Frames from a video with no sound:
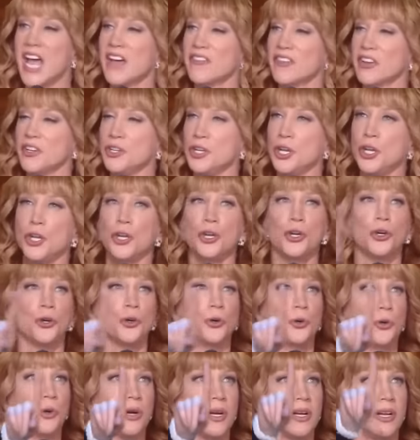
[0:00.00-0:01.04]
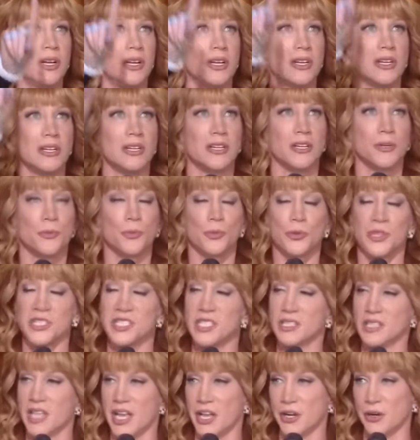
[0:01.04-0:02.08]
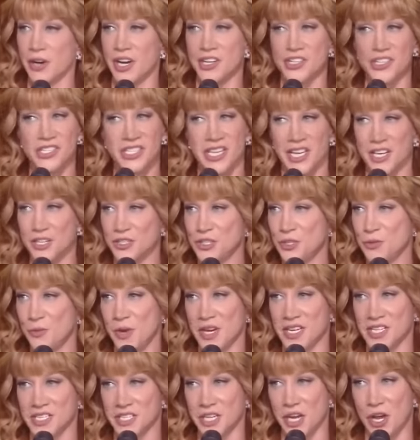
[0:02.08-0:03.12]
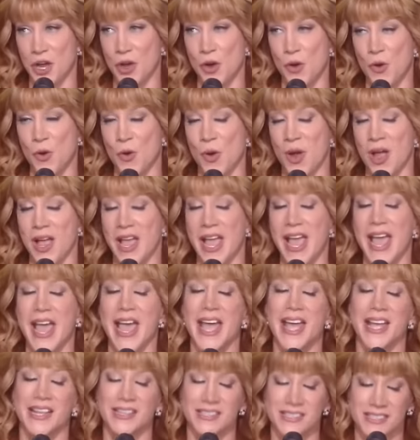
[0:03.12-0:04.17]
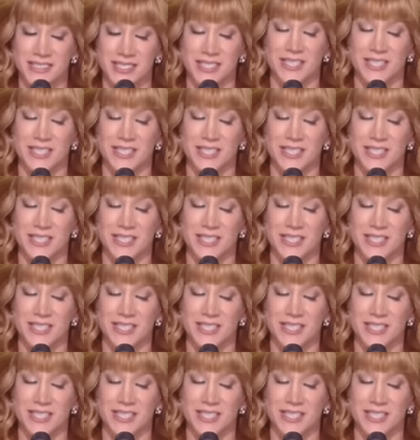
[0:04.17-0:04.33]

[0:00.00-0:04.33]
have a new prison letter. I just got it two weeks ago. And